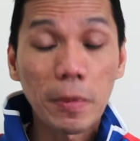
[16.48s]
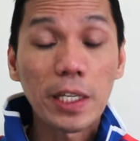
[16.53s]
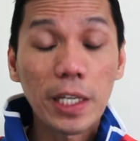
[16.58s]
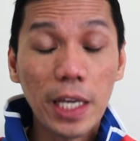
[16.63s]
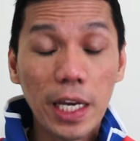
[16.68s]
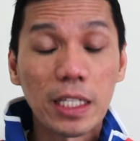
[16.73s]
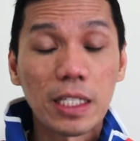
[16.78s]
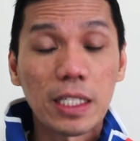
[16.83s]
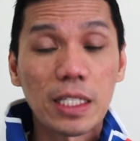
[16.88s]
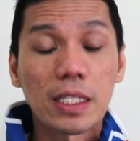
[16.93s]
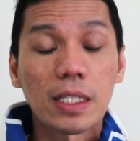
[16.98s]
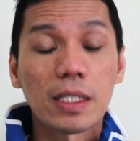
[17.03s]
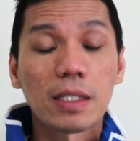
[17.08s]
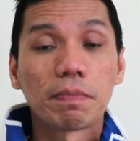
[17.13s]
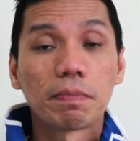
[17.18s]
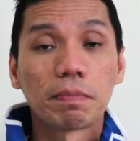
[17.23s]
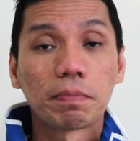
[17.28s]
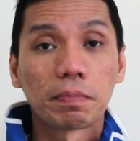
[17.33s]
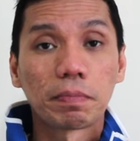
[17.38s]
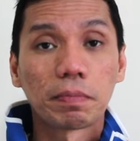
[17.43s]
Yes,
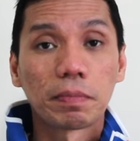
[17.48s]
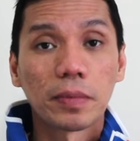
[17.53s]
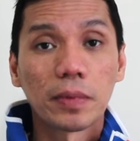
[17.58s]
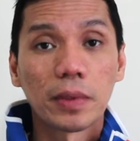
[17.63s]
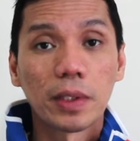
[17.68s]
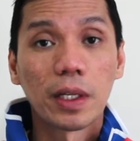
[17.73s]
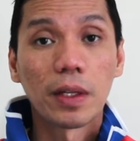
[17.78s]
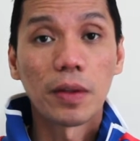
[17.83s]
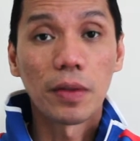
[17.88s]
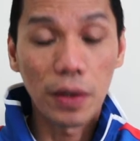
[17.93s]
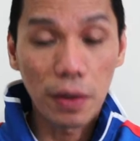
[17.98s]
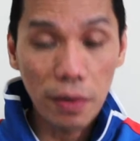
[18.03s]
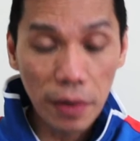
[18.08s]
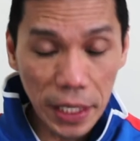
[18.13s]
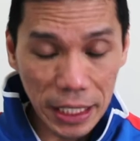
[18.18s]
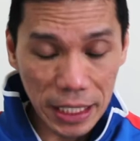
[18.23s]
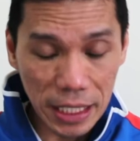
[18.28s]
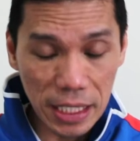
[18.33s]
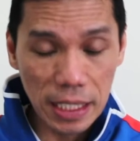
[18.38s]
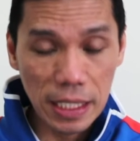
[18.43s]
yeah, there
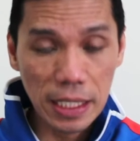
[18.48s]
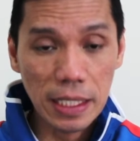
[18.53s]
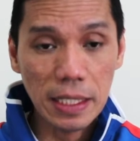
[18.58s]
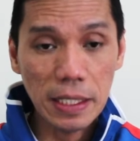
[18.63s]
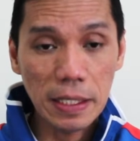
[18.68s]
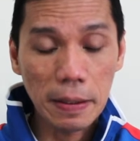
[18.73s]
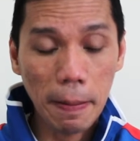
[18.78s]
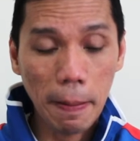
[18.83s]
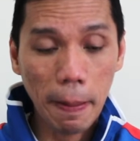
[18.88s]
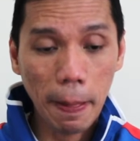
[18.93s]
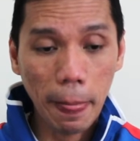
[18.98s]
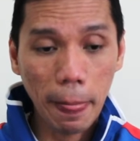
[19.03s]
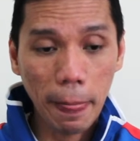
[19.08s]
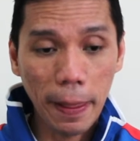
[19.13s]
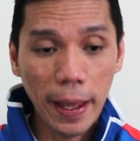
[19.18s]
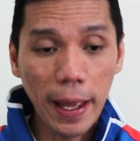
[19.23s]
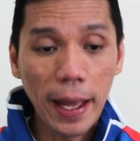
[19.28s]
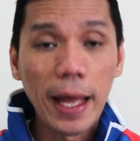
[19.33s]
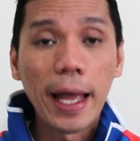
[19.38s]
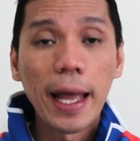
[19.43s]
is.
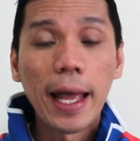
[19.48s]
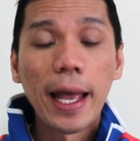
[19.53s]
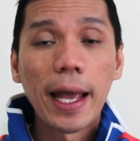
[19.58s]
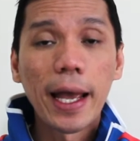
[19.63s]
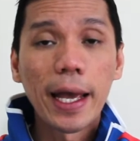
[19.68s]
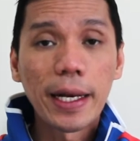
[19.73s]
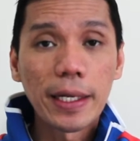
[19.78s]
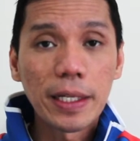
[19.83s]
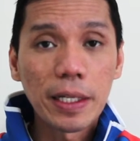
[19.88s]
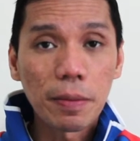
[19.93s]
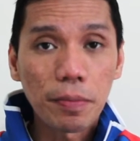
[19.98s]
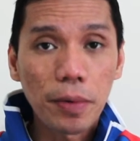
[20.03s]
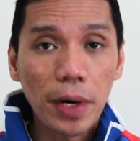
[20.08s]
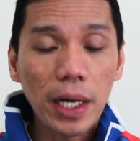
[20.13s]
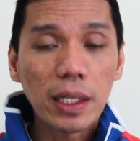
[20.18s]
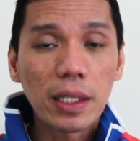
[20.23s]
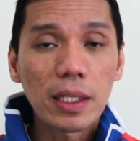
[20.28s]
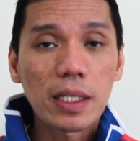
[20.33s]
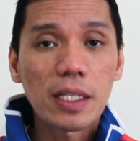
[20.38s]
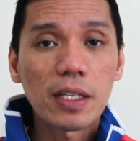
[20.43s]
Yeah. And in the
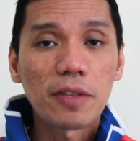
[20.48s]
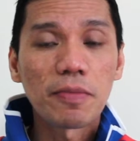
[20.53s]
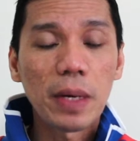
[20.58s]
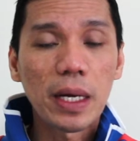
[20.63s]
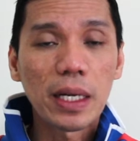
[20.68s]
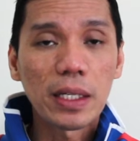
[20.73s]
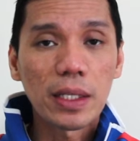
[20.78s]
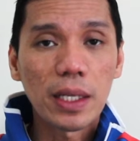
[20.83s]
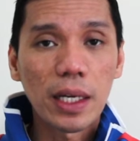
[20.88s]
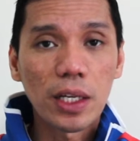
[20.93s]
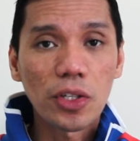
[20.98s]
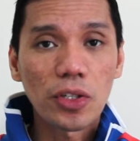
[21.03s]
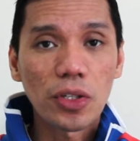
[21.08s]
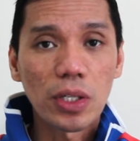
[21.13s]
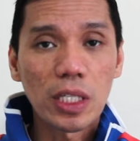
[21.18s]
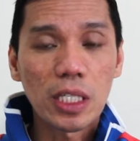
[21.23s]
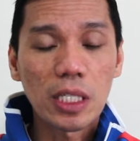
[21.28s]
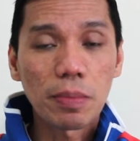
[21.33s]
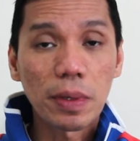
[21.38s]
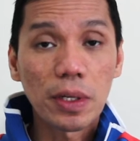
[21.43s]
practice of
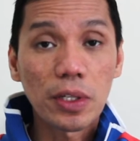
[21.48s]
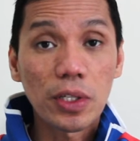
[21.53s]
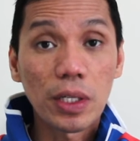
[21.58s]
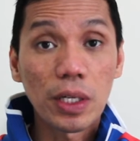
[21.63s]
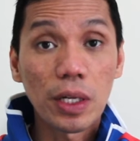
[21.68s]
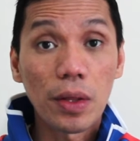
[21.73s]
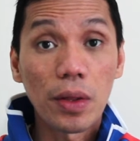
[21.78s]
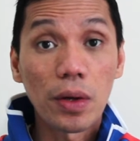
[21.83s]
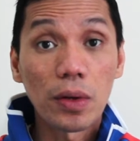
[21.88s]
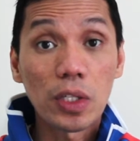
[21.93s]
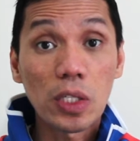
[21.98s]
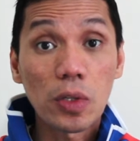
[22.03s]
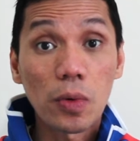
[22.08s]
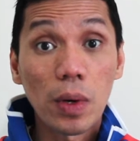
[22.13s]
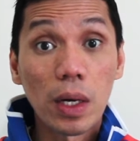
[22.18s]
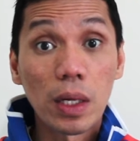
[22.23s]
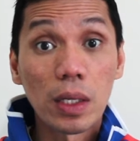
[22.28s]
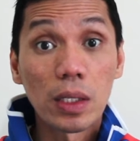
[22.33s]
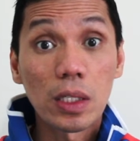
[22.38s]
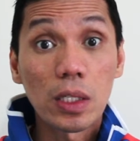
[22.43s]
meditation, especially those
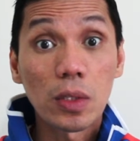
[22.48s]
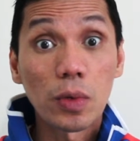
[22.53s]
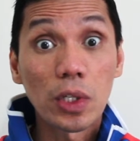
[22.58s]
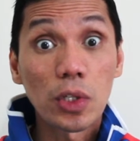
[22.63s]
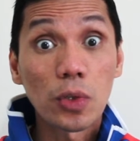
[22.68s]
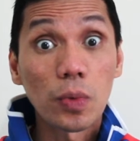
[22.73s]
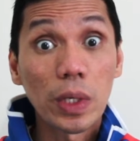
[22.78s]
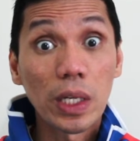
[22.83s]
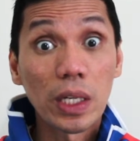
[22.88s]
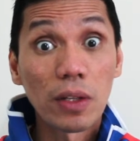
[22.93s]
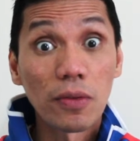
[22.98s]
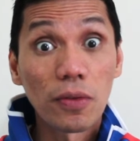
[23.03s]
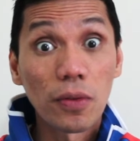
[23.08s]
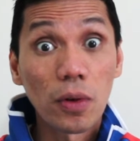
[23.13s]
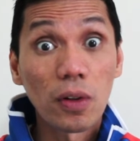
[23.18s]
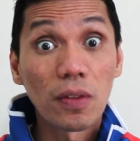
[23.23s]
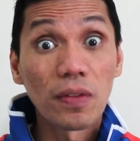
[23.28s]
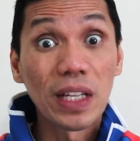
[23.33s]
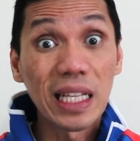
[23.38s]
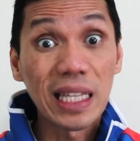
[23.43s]
ones which we
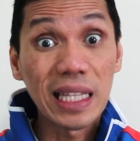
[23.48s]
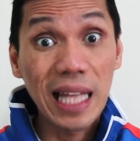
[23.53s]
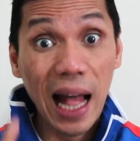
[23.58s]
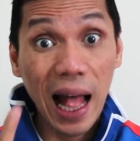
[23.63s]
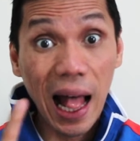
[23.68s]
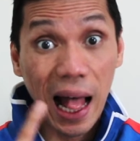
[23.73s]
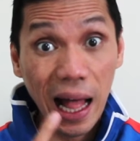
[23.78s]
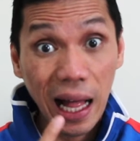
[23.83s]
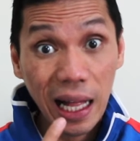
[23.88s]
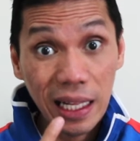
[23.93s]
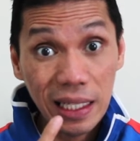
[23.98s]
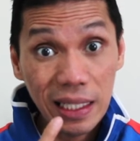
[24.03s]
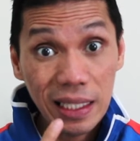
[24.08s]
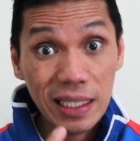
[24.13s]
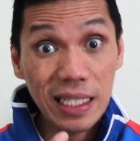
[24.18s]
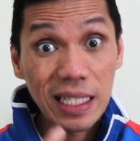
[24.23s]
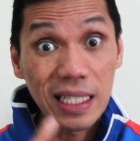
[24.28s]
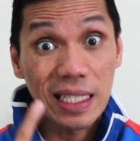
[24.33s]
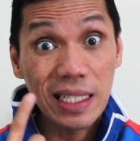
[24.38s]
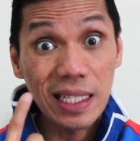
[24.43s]
involve the tongue,
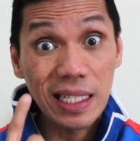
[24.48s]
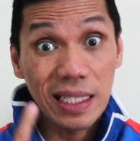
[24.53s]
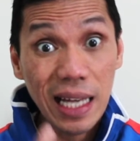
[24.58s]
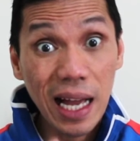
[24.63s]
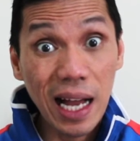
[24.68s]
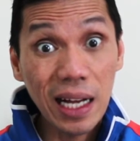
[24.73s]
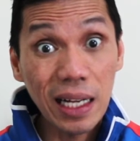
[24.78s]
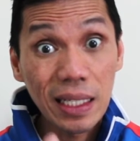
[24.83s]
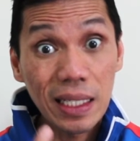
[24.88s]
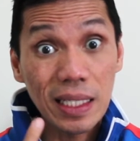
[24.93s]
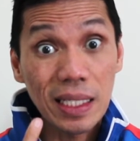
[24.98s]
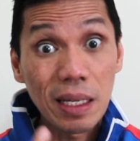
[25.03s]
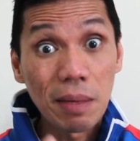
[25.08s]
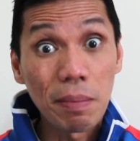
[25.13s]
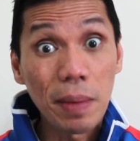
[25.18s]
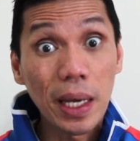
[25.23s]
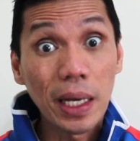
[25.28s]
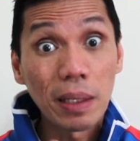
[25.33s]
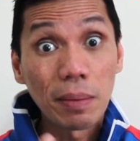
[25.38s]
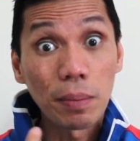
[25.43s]
since the tongue is the
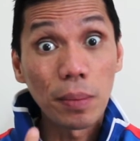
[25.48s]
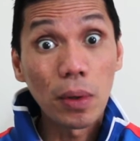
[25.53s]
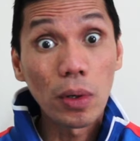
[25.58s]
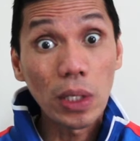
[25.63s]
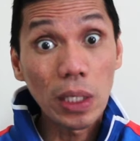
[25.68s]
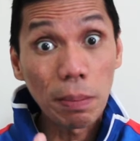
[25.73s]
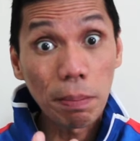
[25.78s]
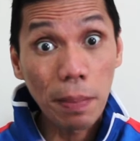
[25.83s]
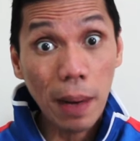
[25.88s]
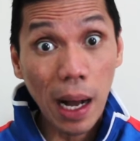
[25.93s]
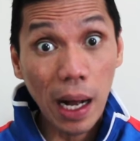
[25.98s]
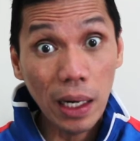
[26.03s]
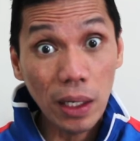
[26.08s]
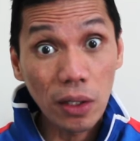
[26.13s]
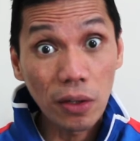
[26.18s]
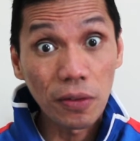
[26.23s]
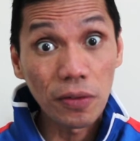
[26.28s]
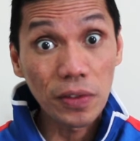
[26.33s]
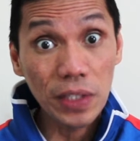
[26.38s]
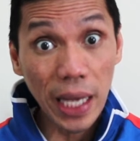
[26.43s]
main body
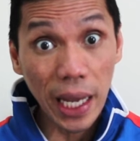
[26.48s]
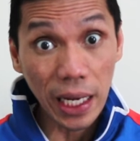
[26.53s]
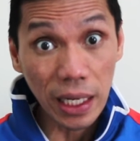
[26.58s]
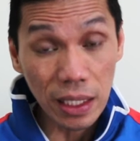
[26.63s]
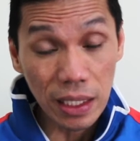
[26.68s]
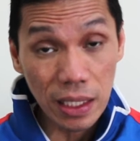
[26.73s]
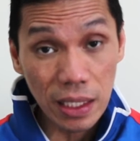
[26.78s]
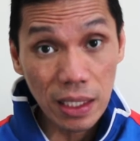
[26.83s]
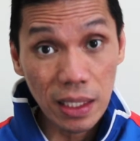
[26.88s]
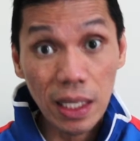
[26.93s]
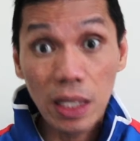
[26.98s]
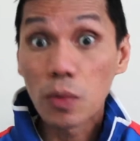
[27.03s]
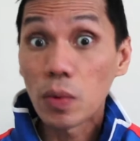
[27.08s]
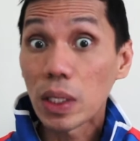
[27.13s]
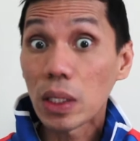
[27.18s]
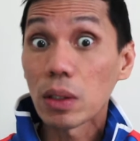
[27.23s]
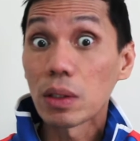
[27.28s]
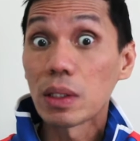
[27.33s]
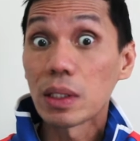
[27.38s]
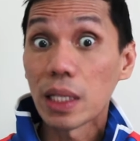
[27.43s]
part of taste, then
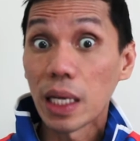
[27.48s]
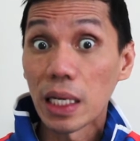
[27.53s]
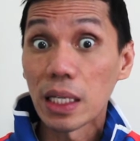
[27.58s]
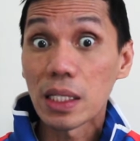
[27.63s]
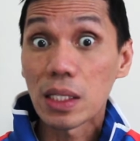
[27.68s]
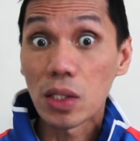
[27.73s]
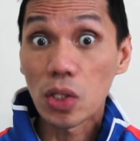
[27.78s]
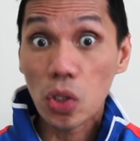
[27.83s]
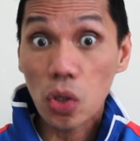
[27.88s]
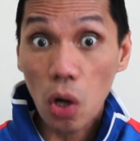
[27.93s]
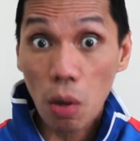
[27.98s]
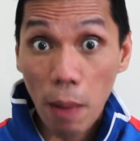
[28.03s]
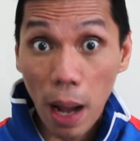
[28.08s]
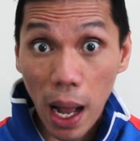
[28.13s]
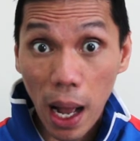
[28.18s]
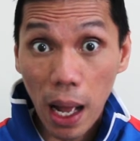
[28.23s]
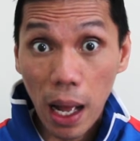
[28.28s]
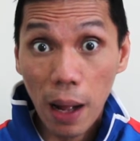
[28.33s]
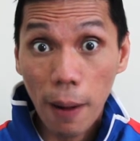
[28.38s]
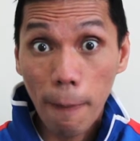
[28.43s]
we could taste the soma.